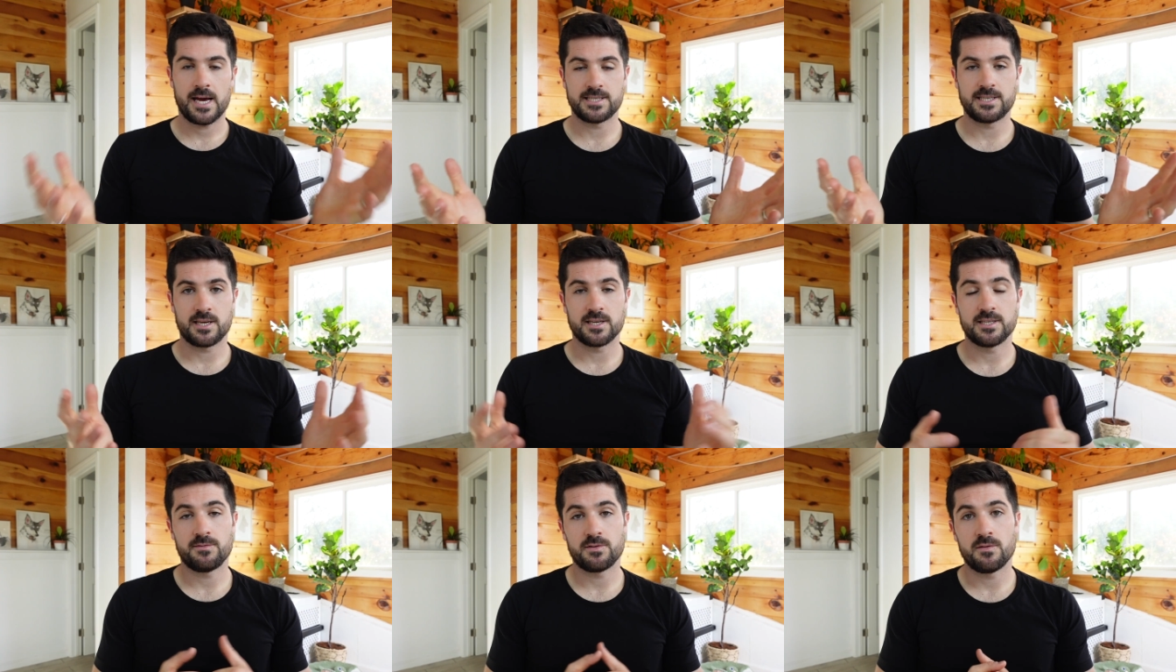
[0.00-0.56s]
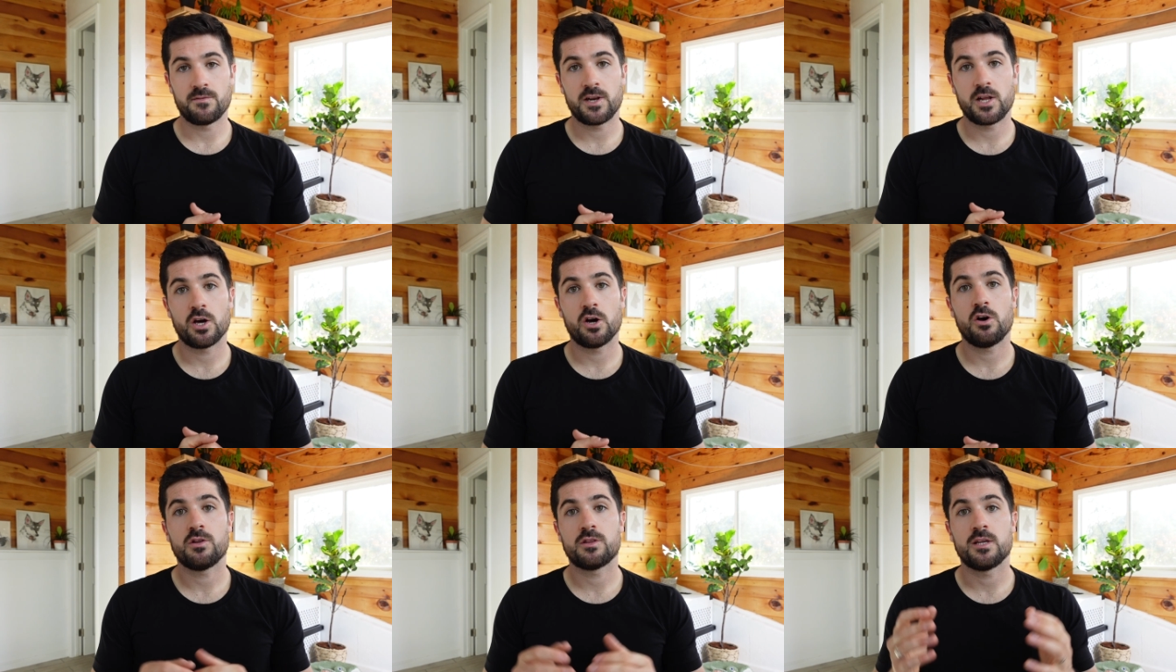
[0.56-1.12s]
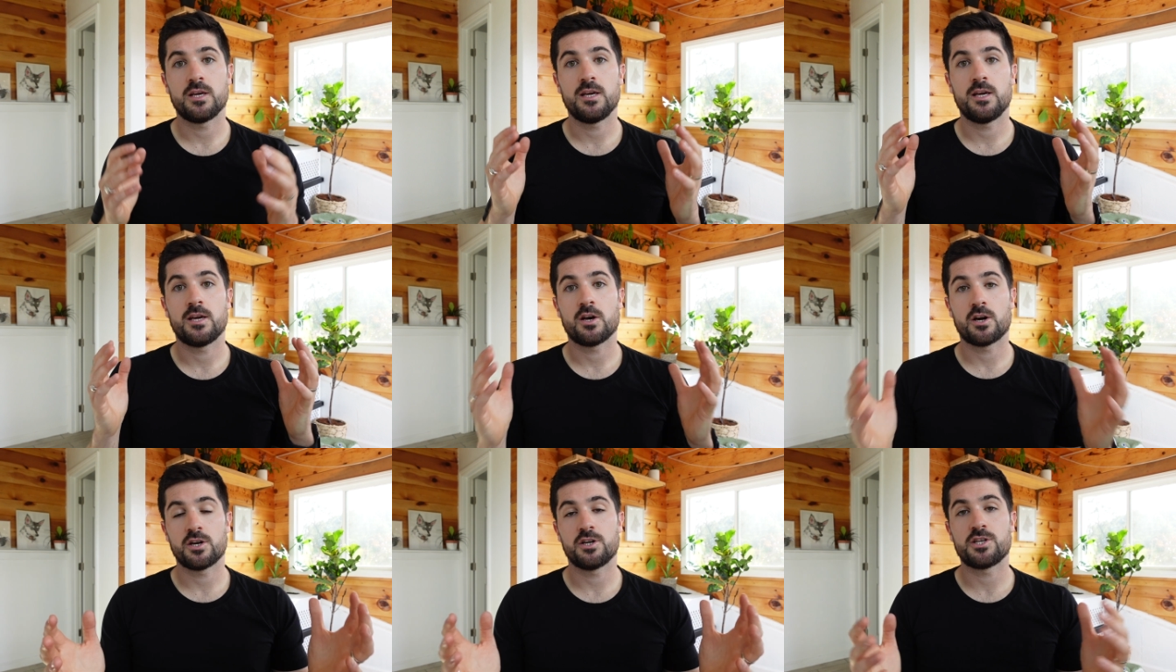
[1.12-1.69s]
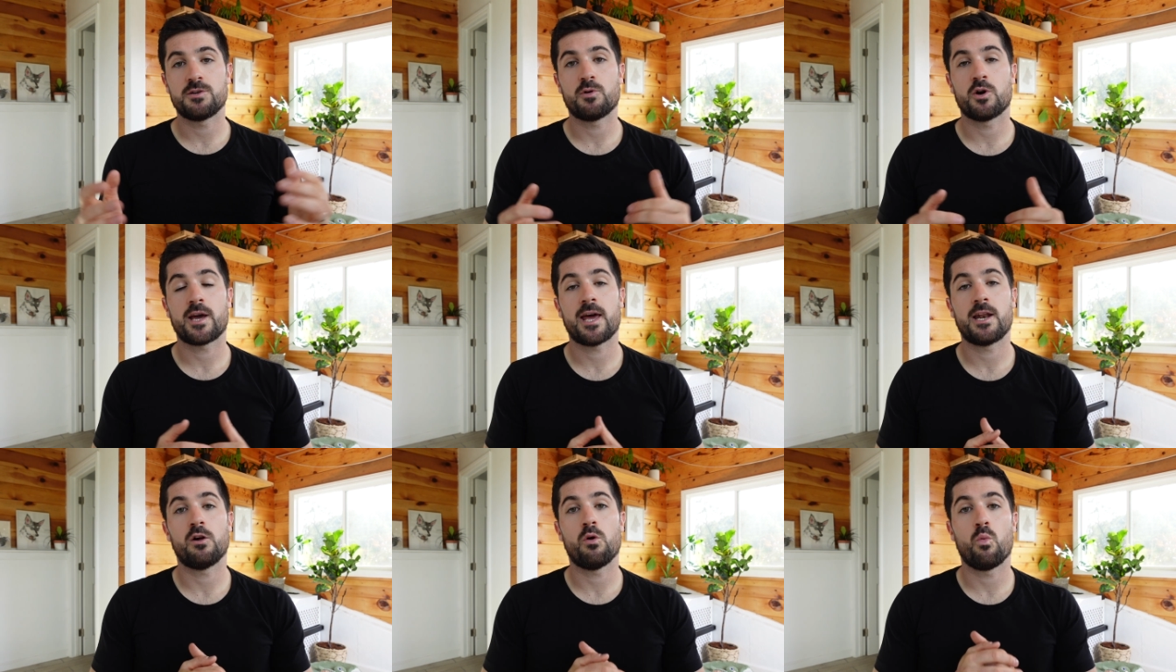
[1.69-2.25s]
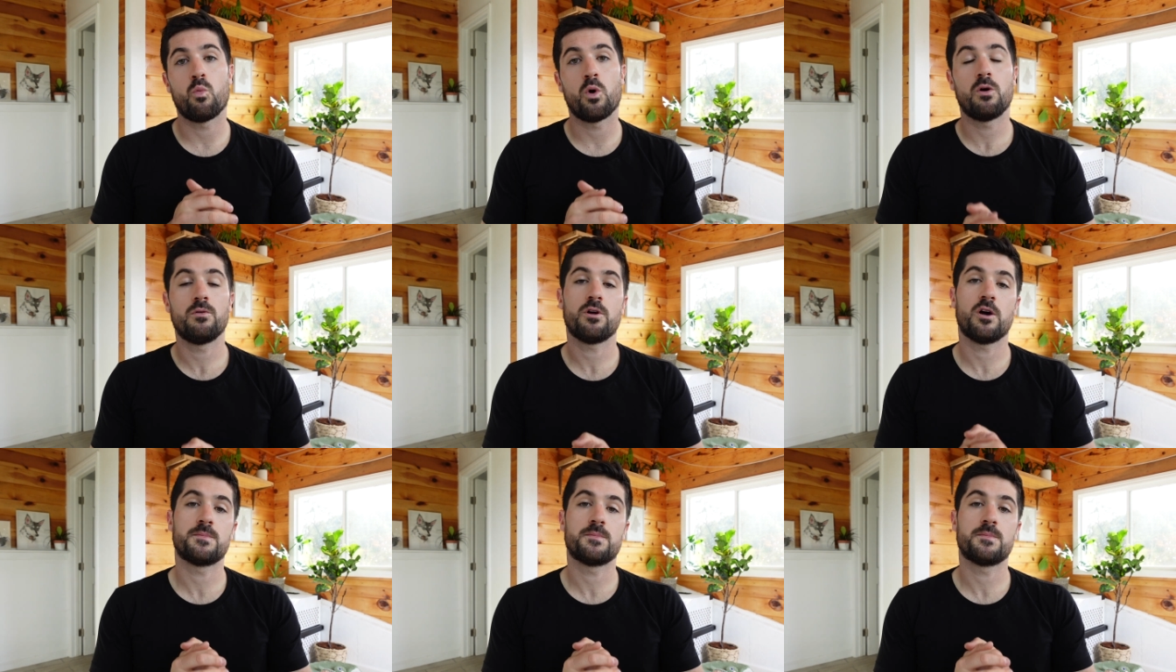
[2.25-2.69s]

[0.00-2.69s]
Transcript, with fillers: As you can see from the video, the Gunner G1 Kennel won't